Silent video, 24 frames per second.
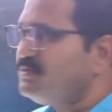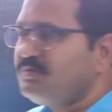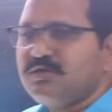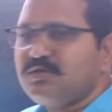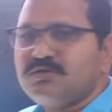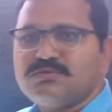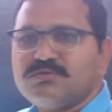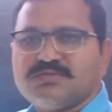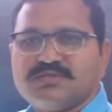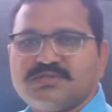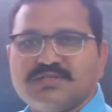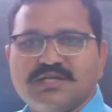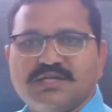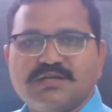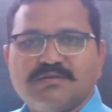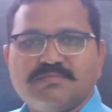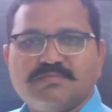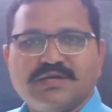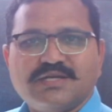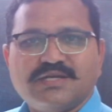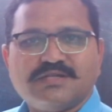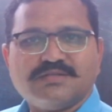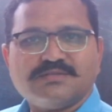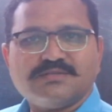to Cl
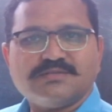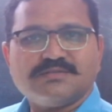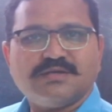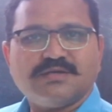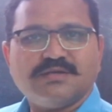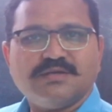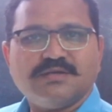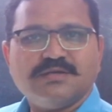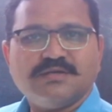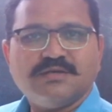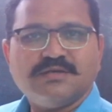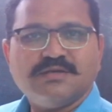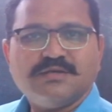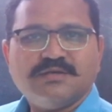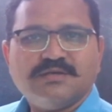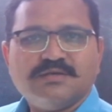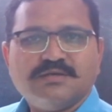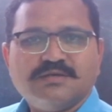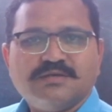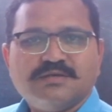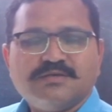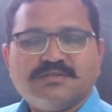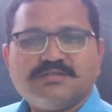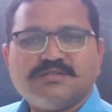minus.
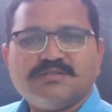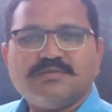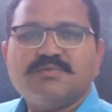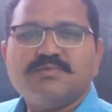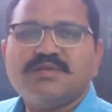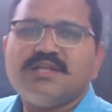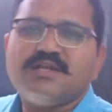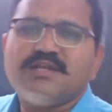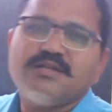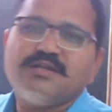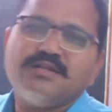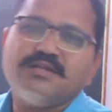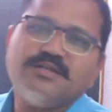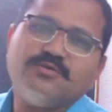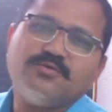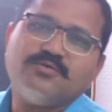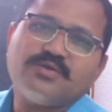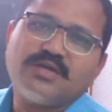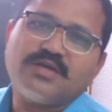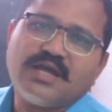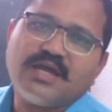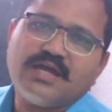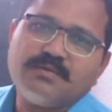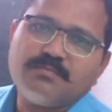Similarly, you
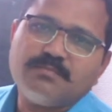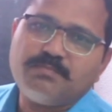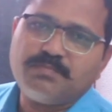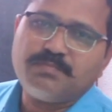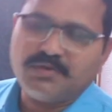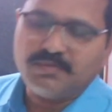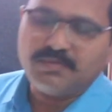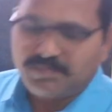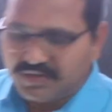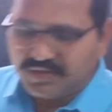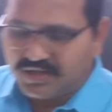can prepare